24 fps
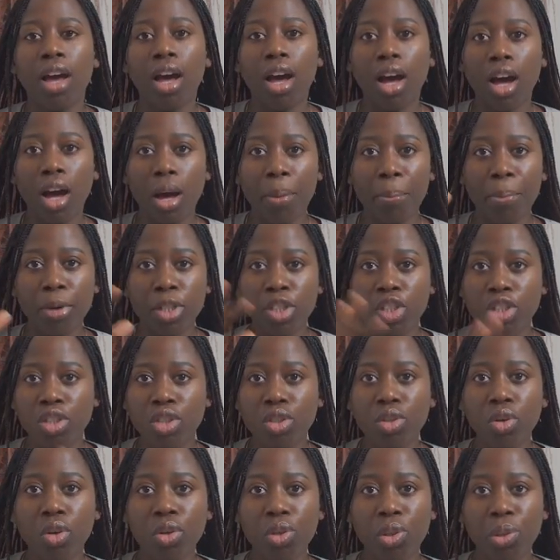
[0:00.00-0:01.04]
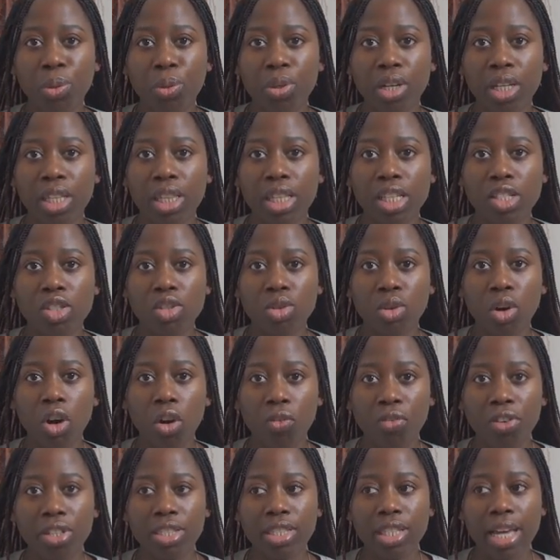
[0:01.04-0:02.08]
um, but just go directly to
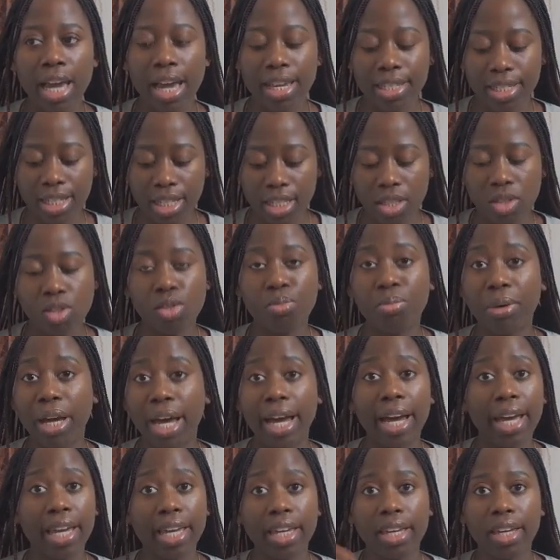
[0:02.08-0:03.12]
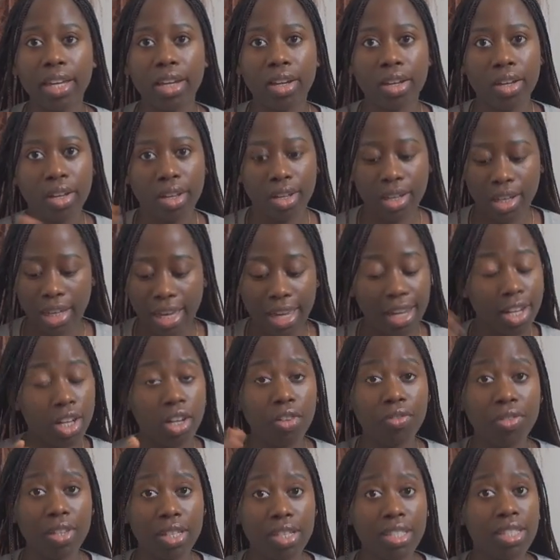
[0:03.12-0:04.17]
office gadget to buy any
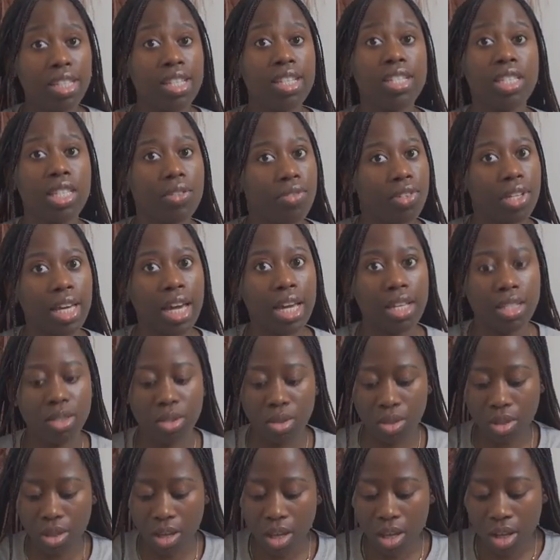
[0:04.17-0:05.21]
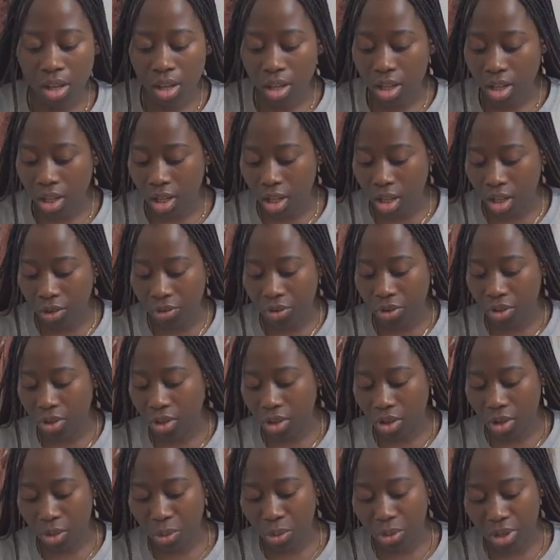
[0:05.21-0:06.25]
of these things if you guys
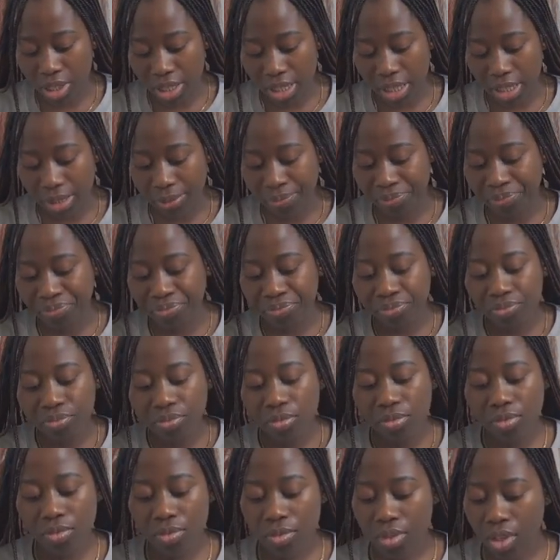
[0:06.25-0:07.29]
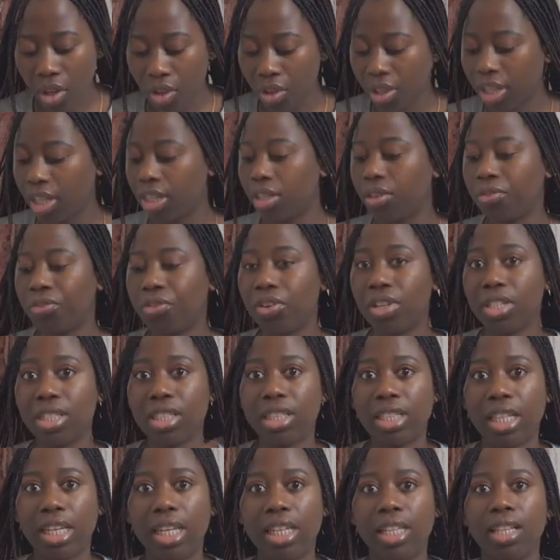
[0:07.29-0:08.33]
love or want it. Okay, the
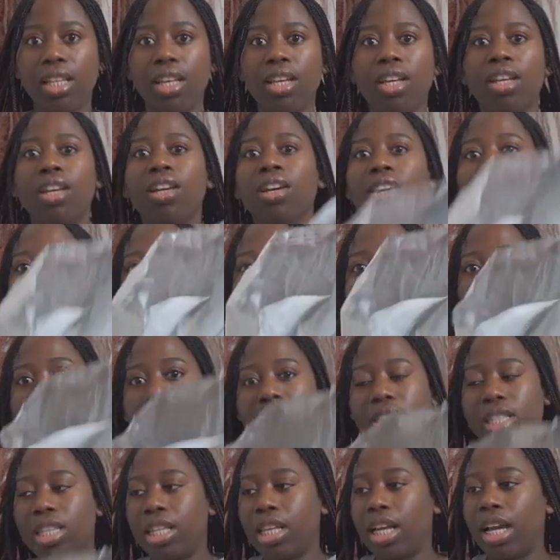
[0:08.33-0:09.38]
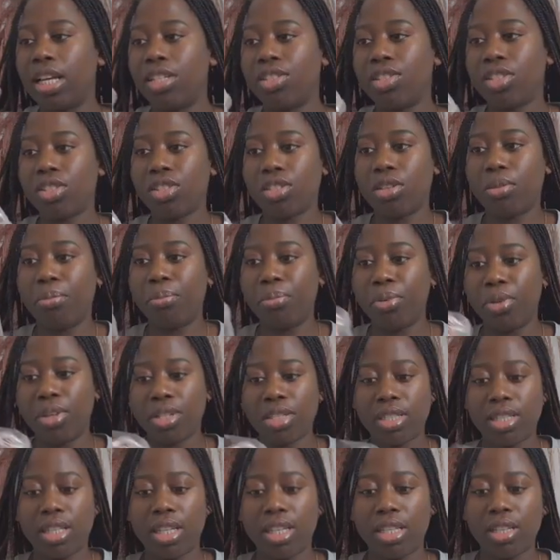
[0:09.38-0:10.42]
first thing, obviously I just
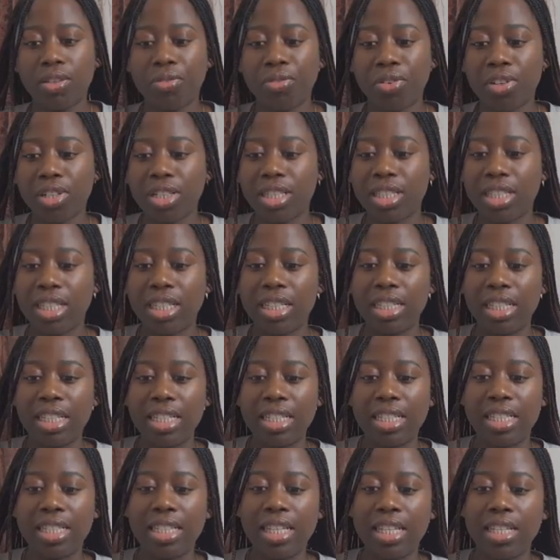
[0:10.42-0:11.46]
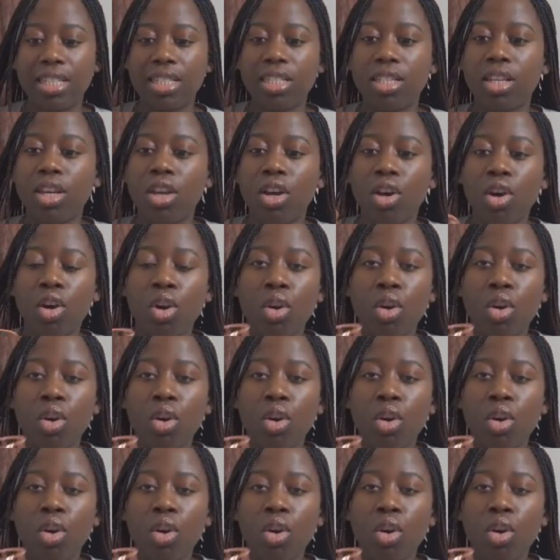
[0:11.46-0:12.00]
unboxed it. The first thing is this